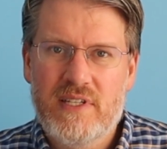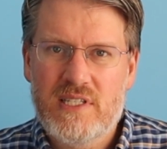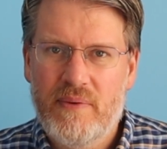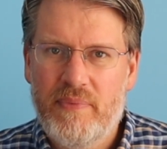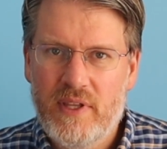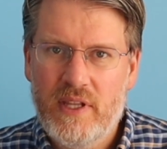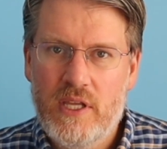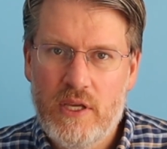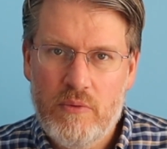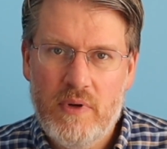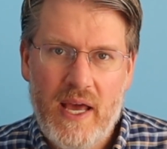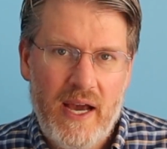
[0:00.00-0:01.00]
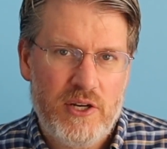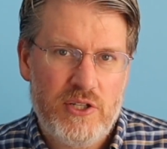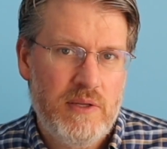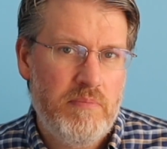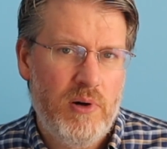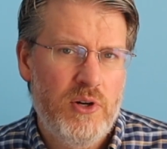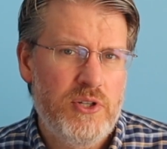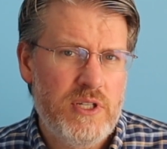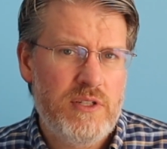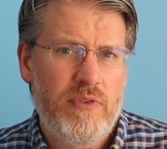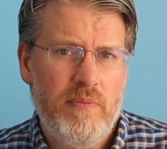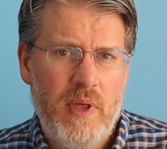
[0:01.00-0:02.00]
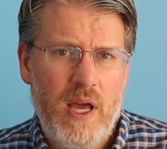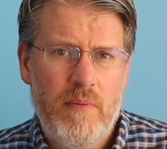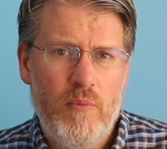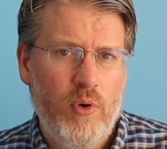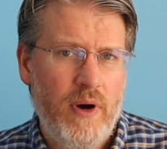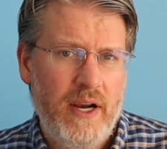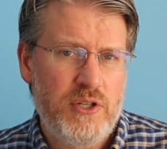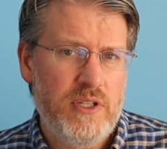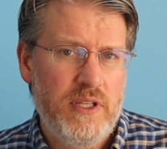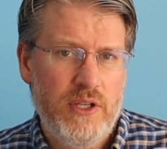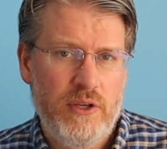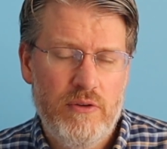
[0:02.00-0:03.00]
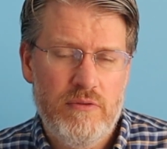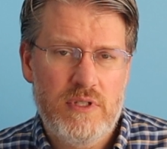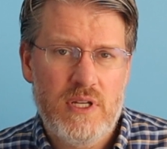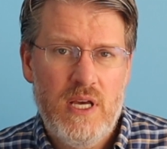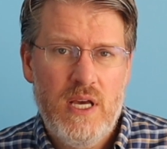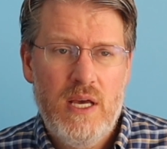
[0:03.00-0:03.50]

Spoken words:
it's something that you would actually purchase from them or actually use.